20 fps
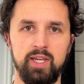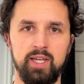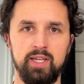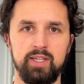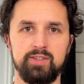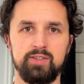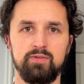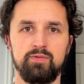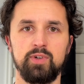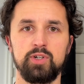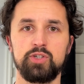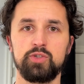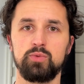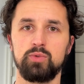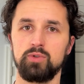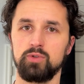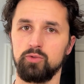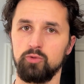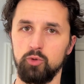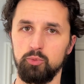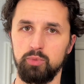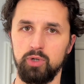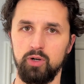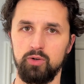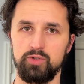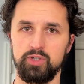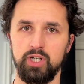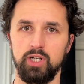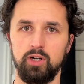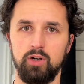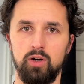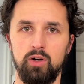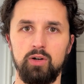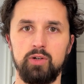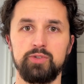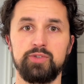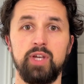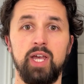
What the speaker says: It's a virtual group coaching call to